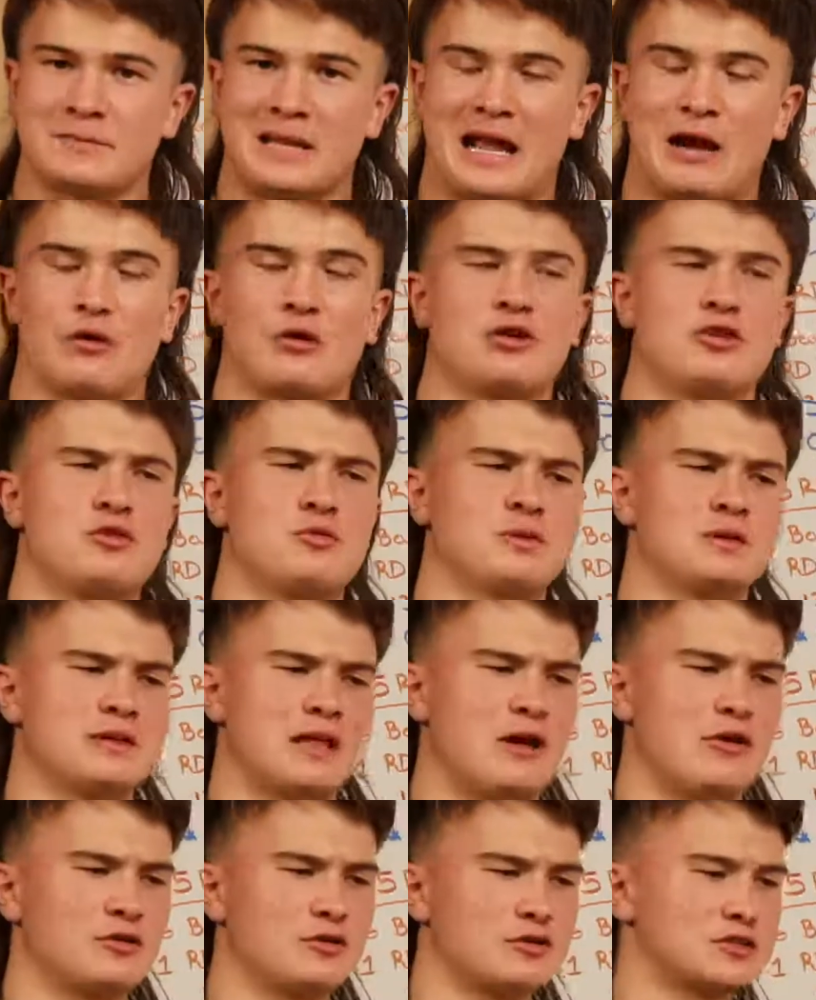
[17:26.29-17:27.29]
How can you
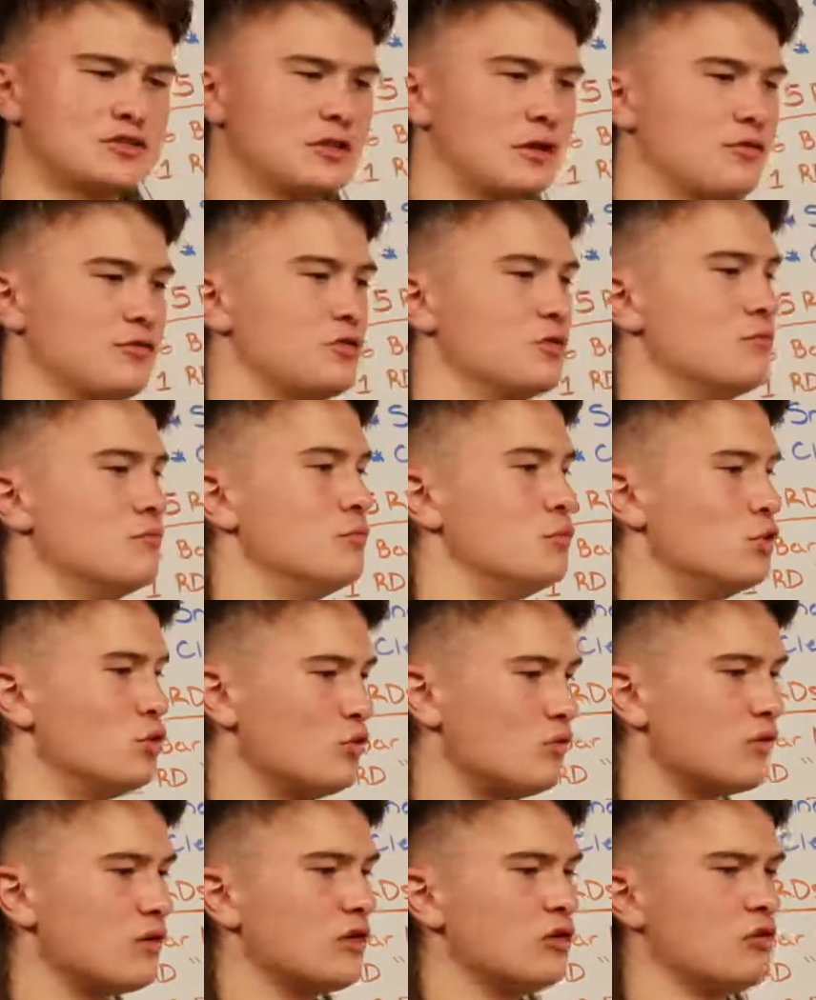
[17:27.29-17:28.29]
allow yourself to
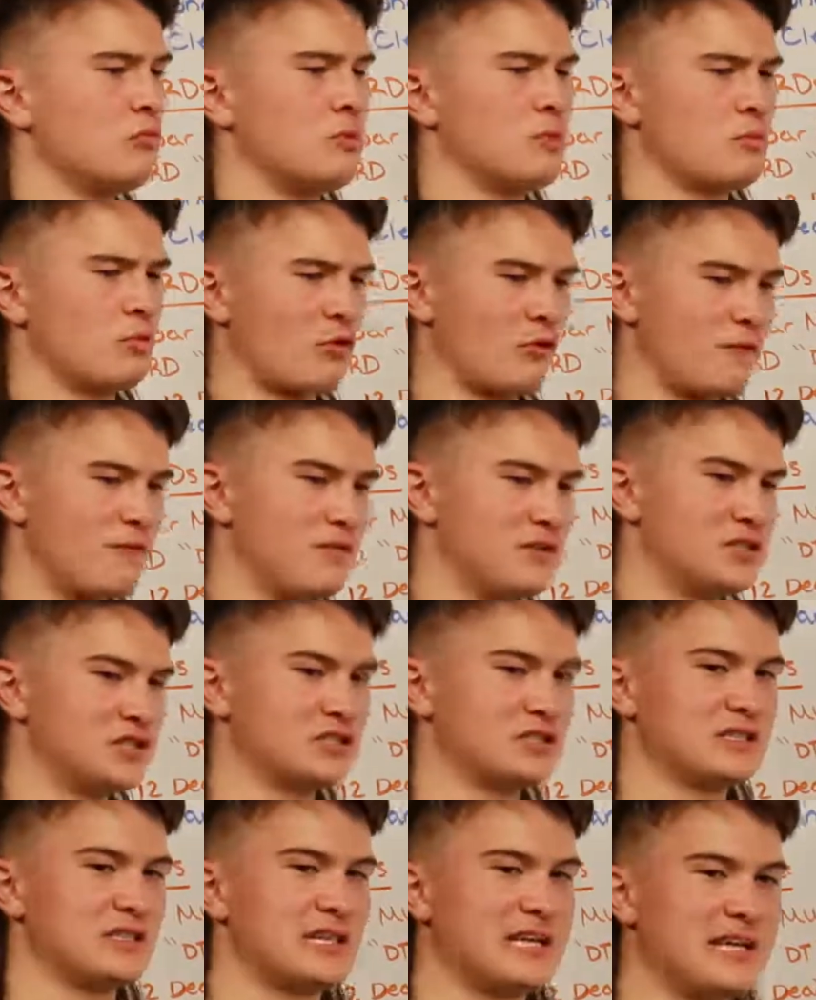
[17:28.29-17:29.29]
move a little bit more
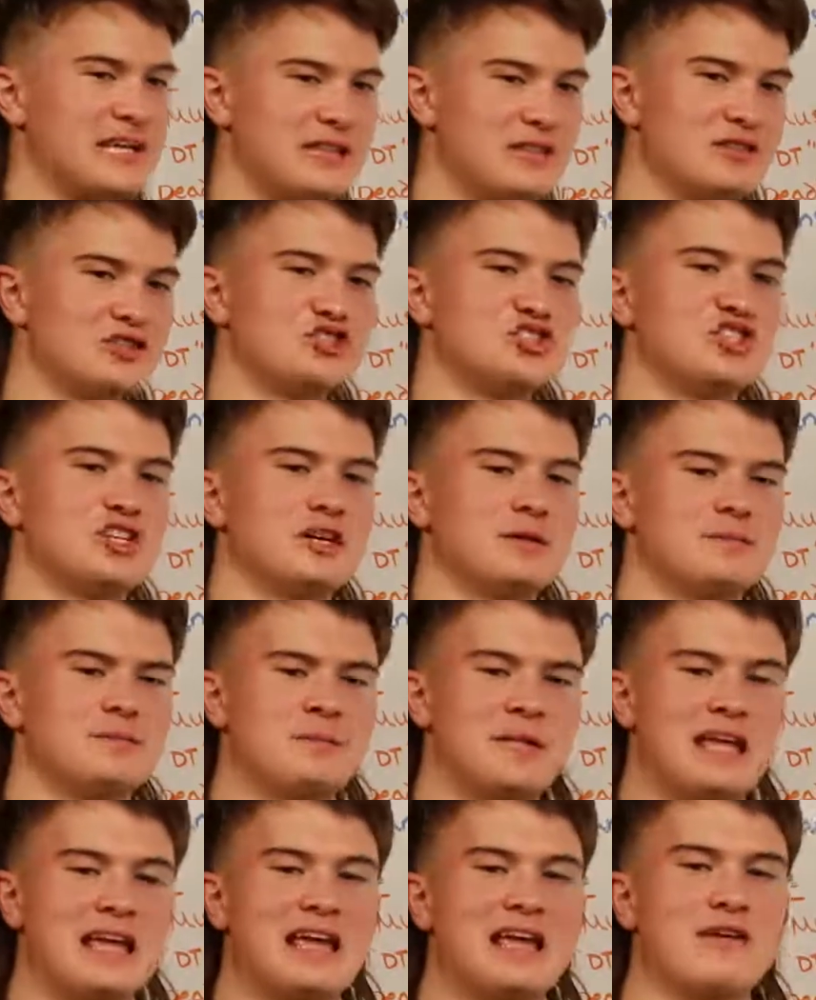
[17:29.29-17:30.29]
efficiently in the
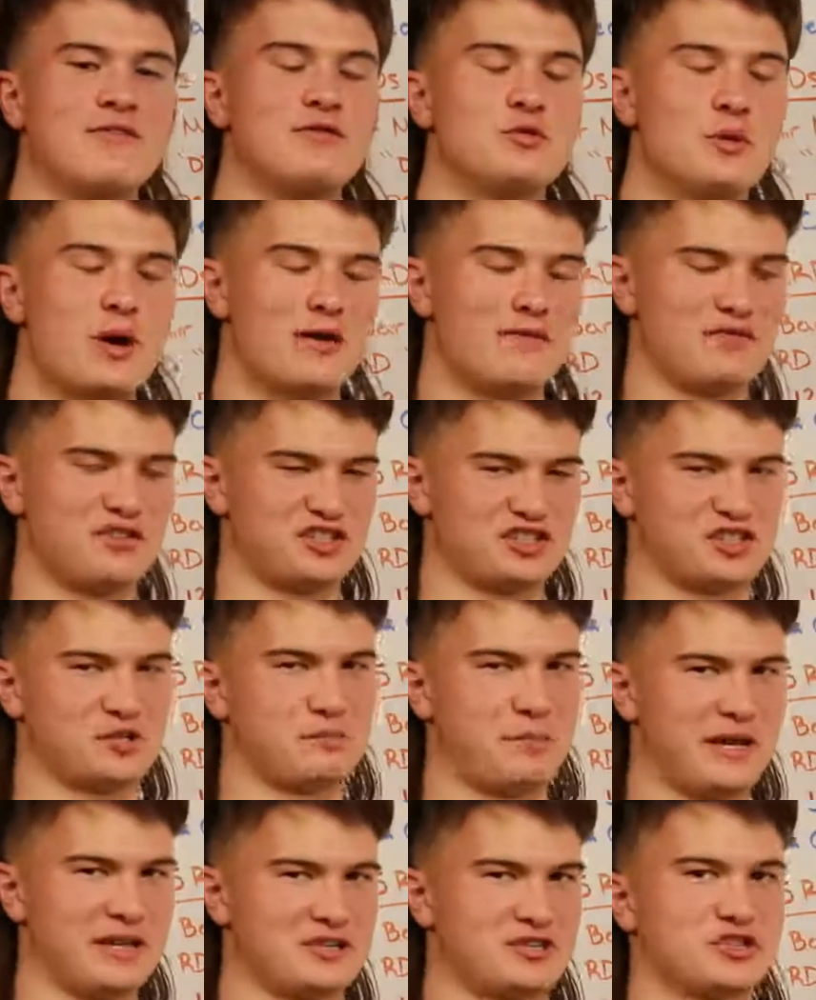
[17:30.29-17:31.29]
gym if you have the
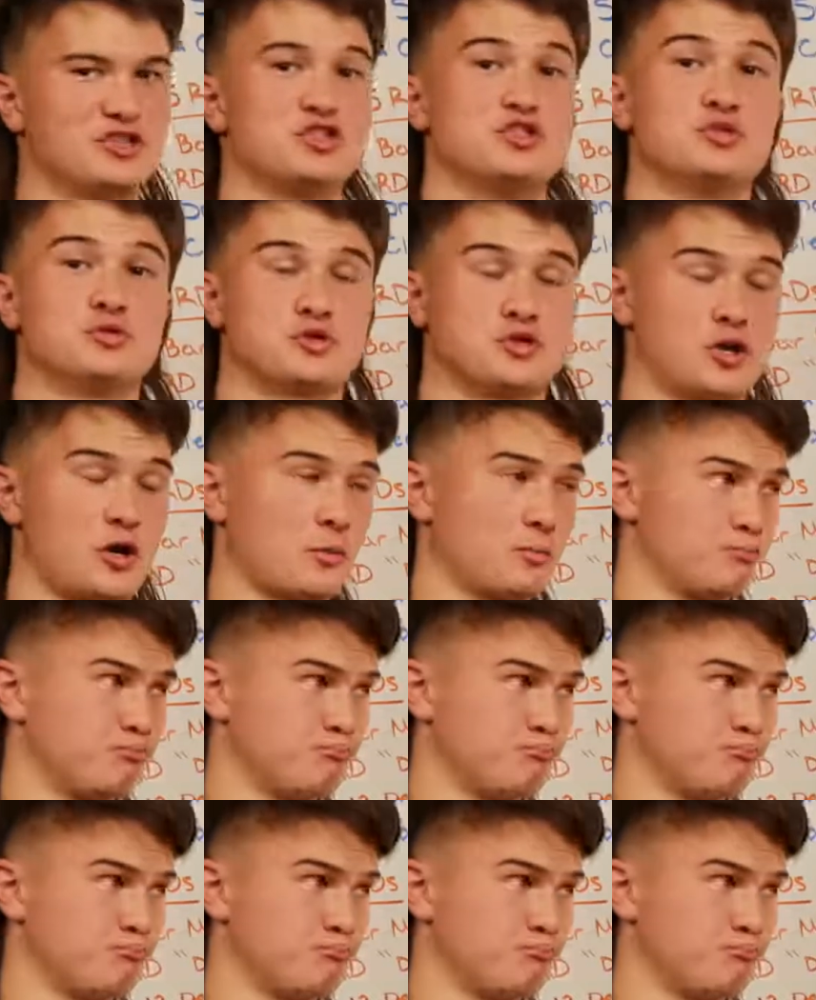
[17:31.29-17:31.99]
space to do so?